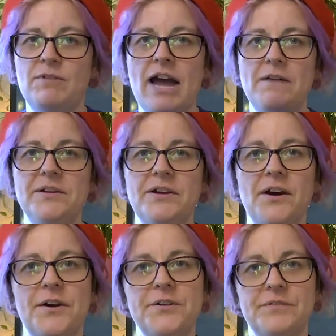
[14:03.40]
We have the
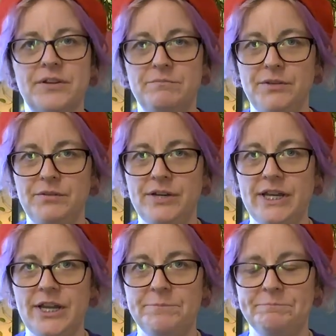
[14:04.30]
card of
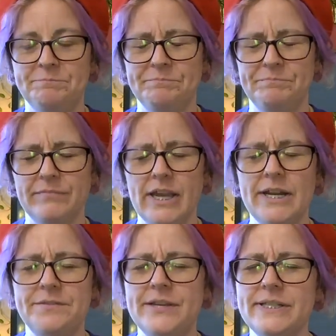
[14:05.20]
community.
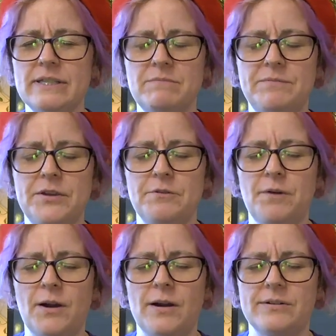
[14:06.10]
And I think some of you
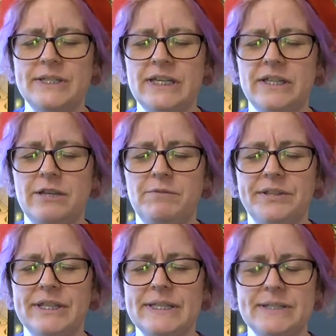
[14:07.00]
are dealing
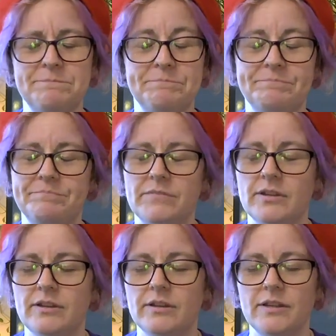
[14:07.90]
with this
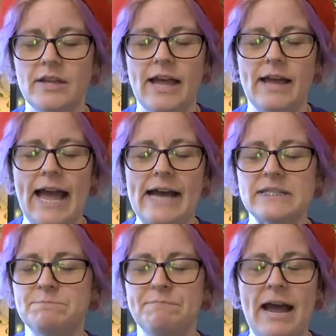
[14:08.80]

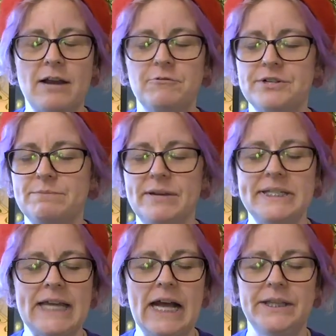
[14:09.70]
ass backwards
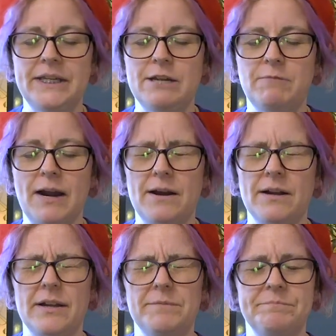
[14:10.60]
mentality
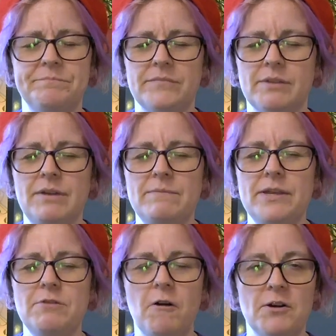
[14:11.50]
where maybe
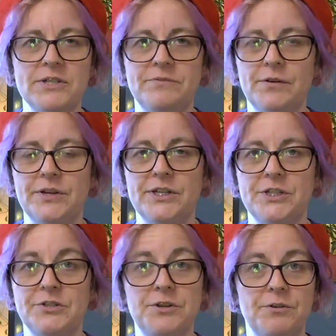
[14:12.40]
you are devoted
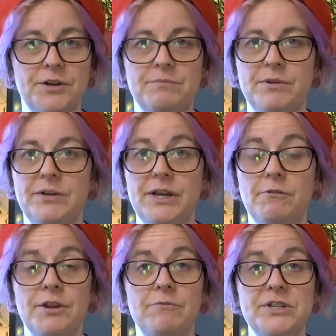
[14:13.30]
to your community
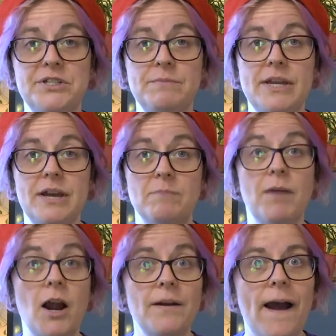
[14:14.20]
or you wish to be a
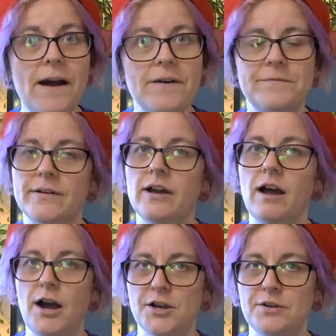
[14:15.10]
part of
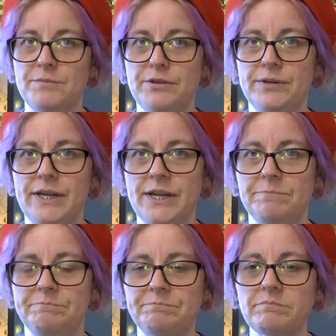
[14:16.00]
a
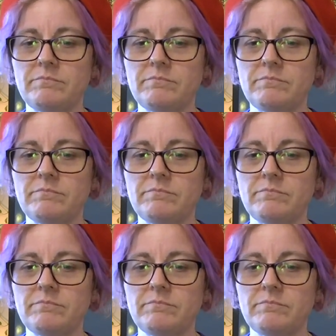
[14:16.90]
community.